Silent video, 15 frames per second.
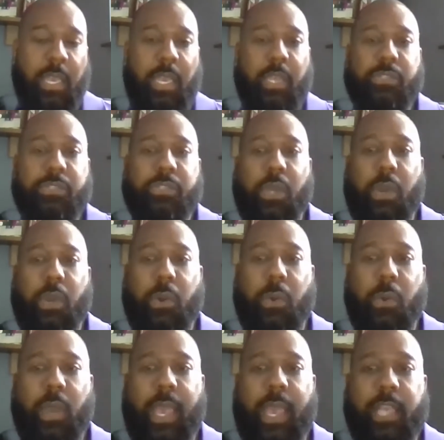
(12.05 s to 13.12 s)
And
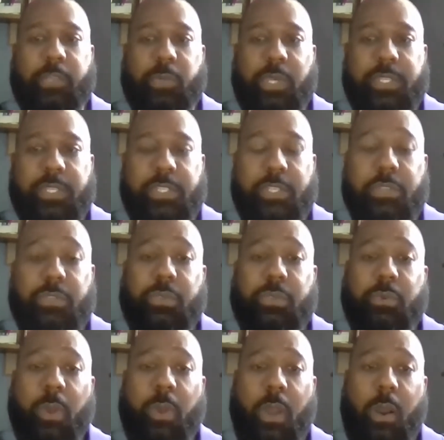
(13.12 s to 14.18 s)
so as we continue to
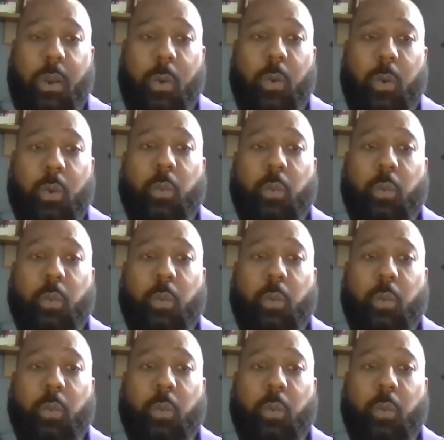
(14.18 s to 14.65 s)
grow,